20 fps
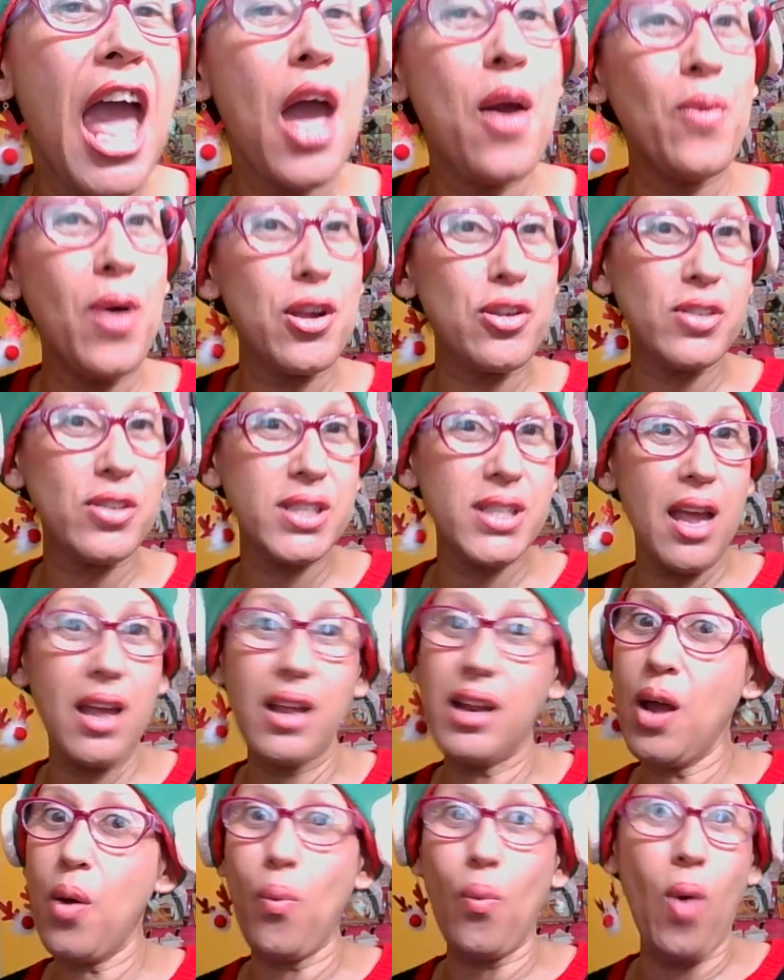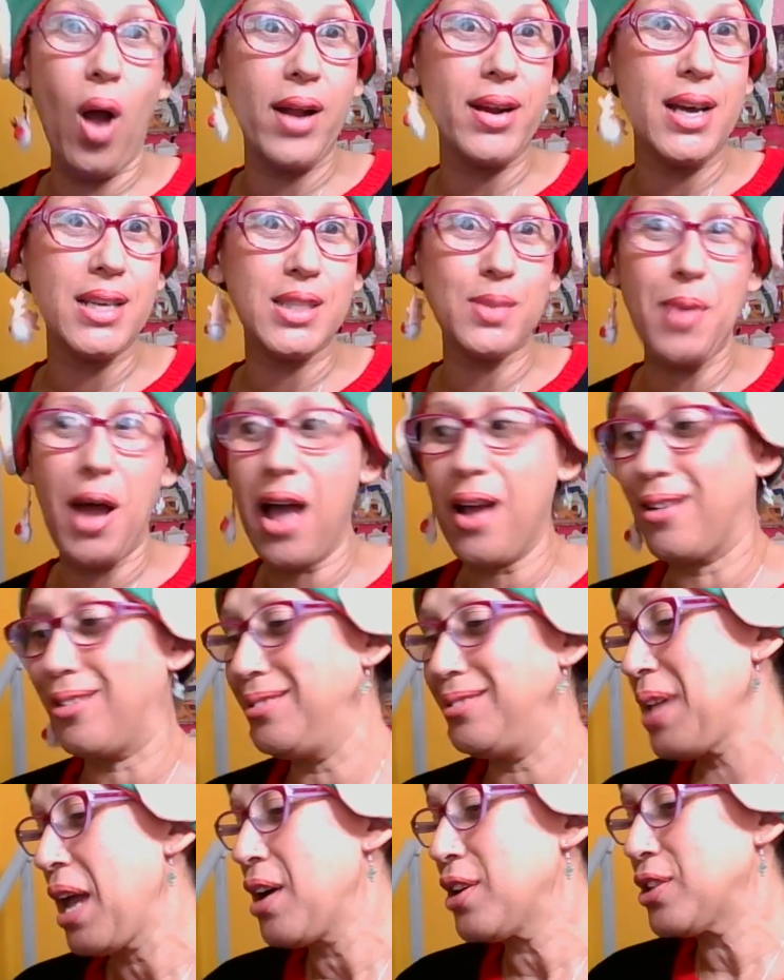And while you're saying it, why not smile?
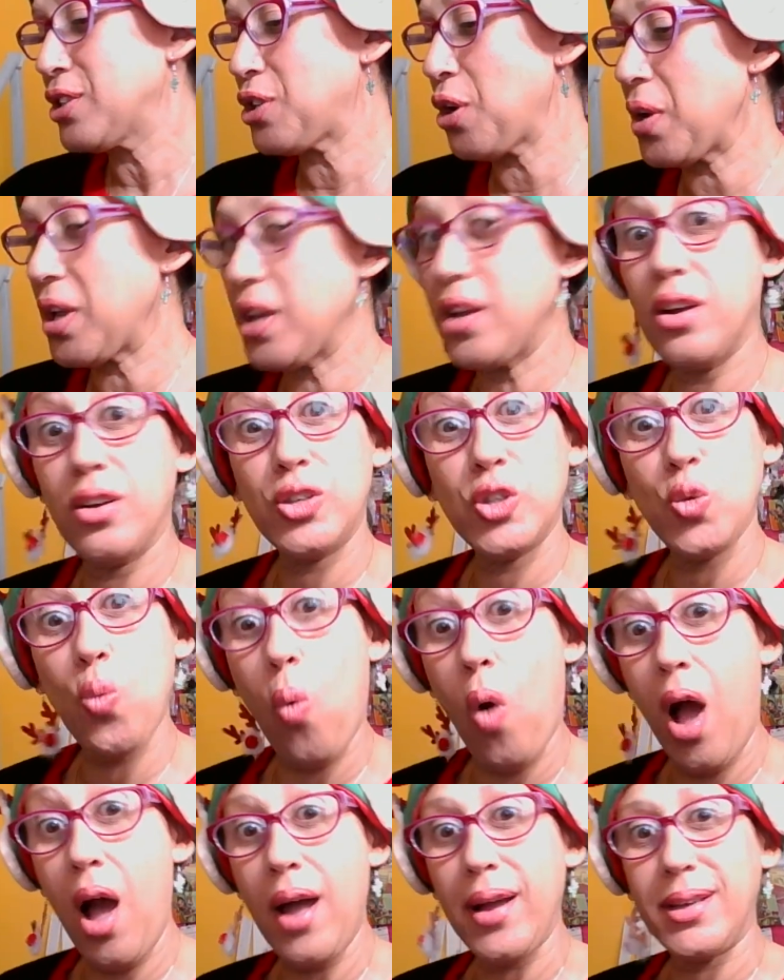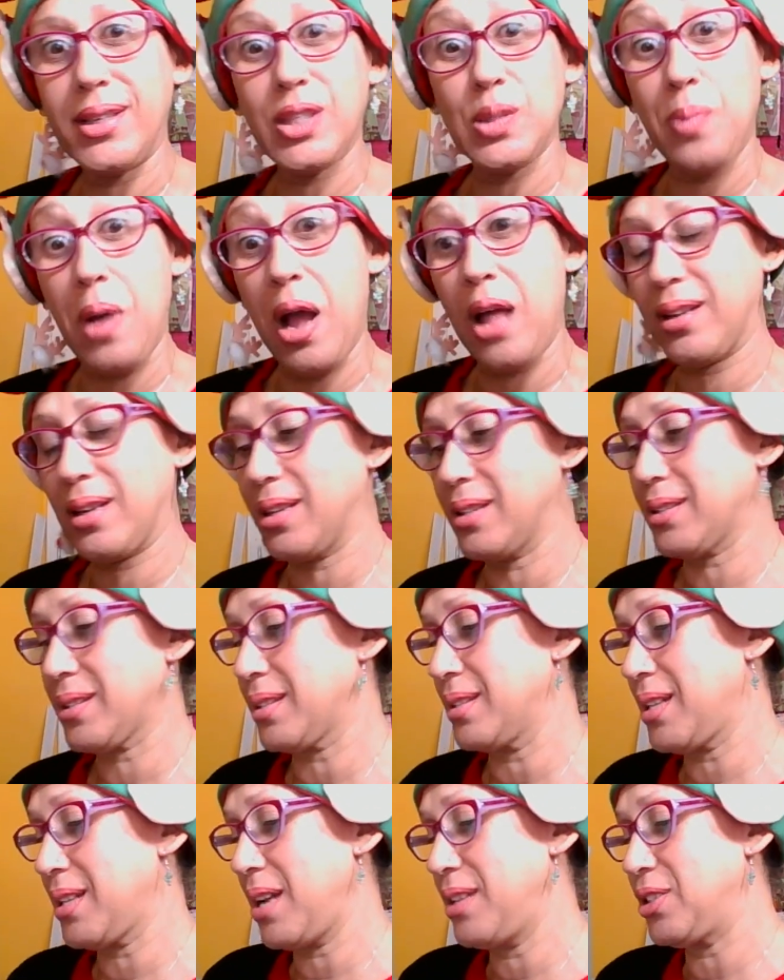So here's why smiling is
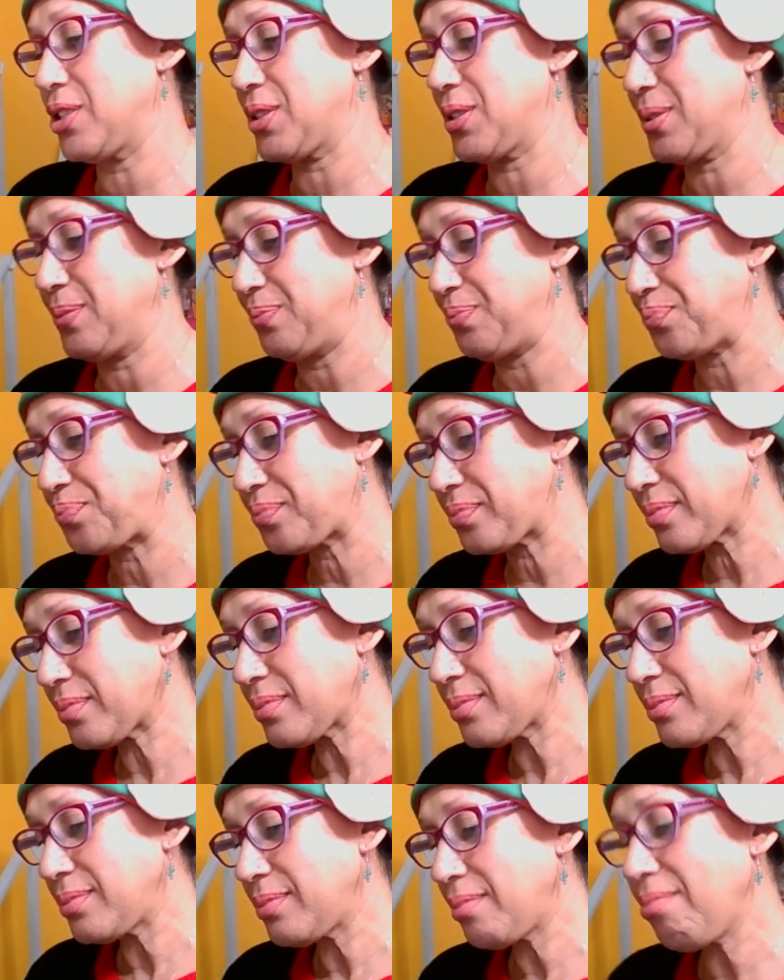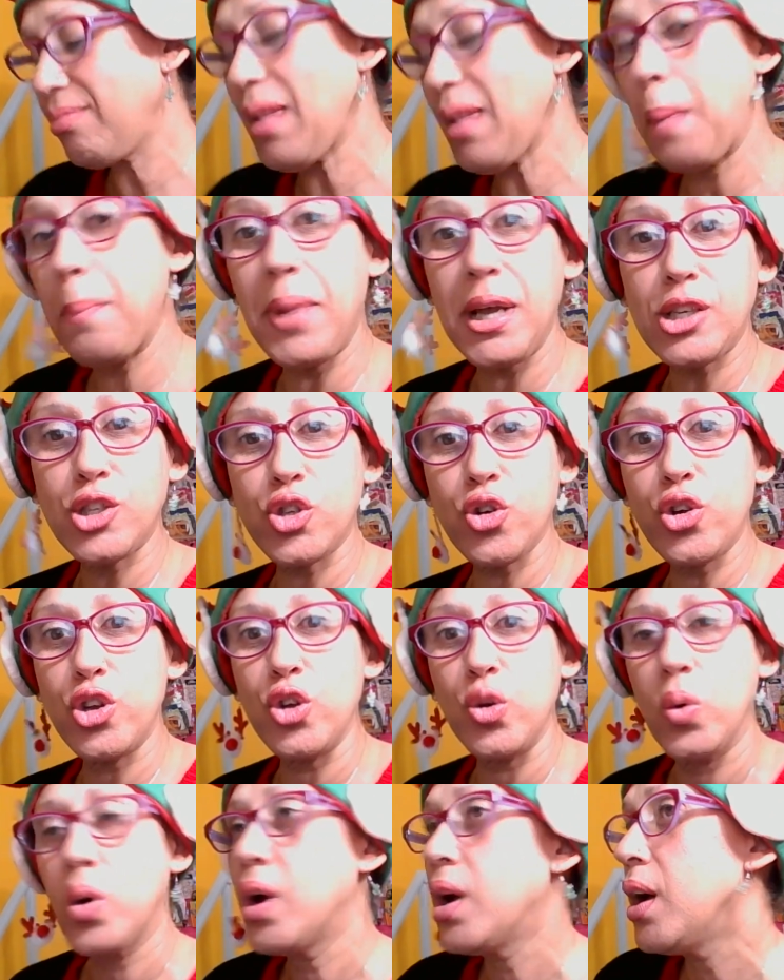contagious. Make sure
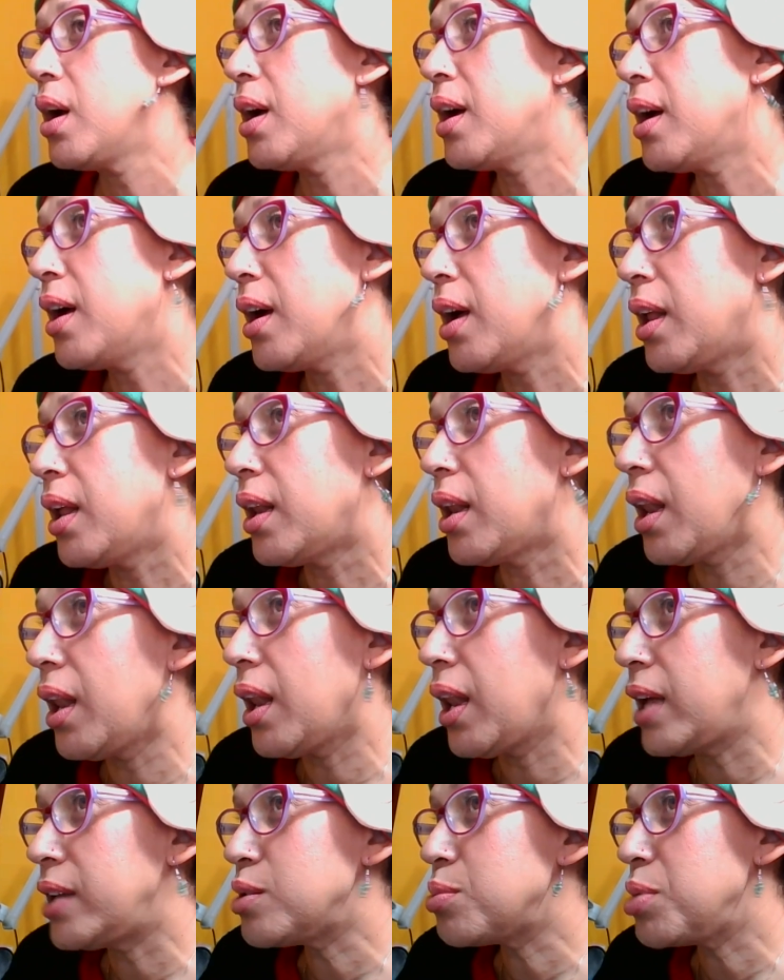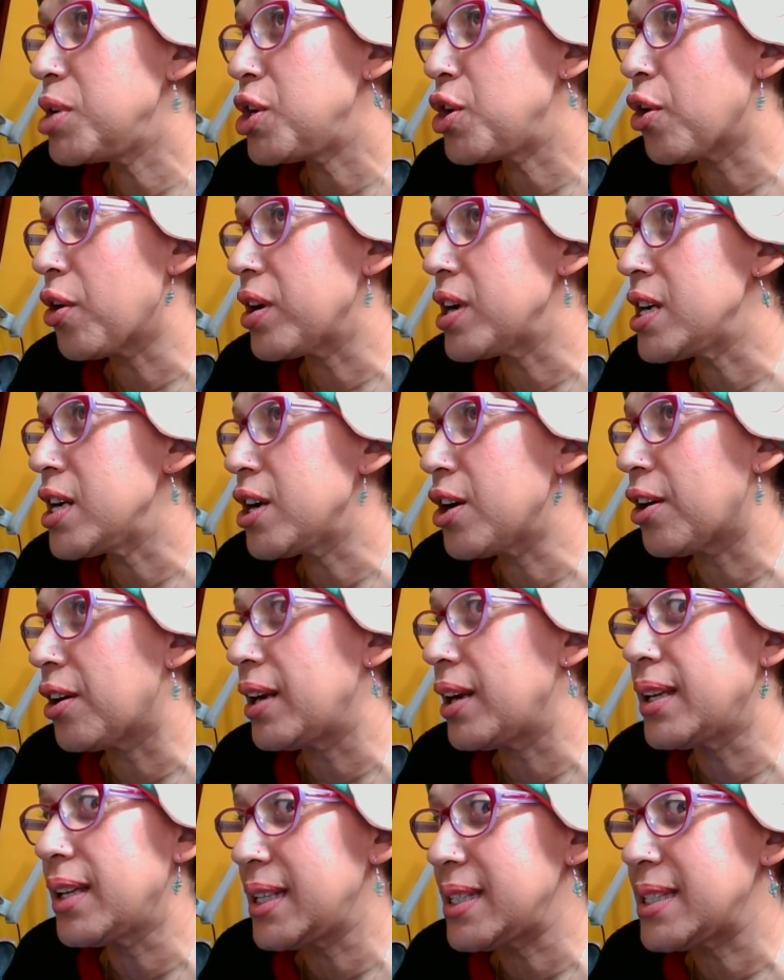you lend me your ear
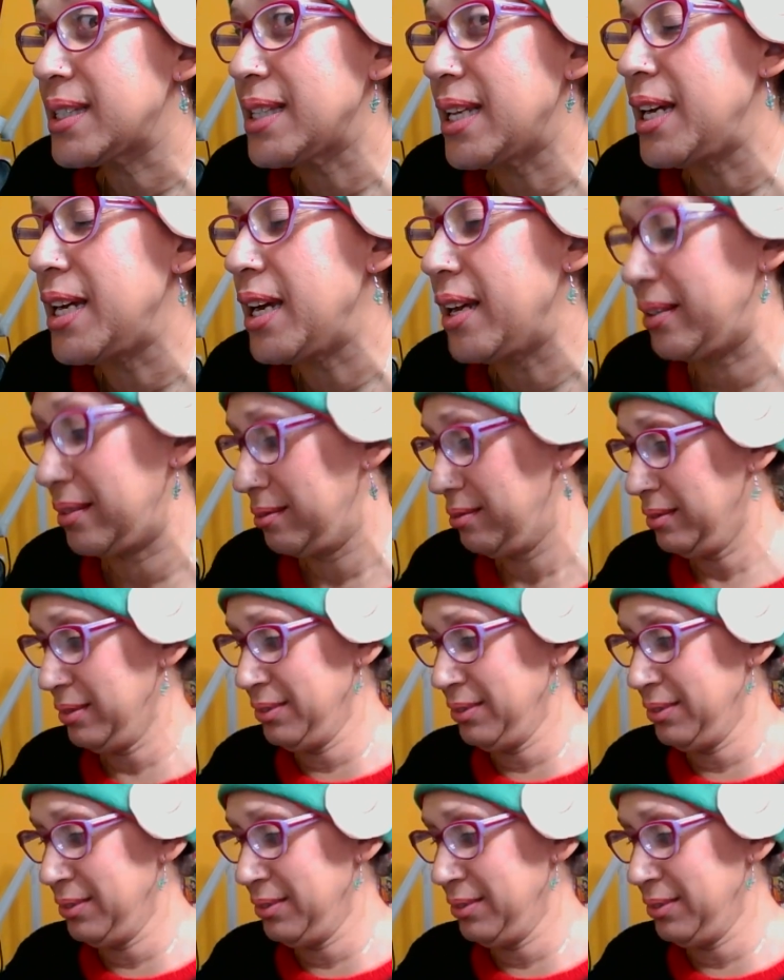and listen in.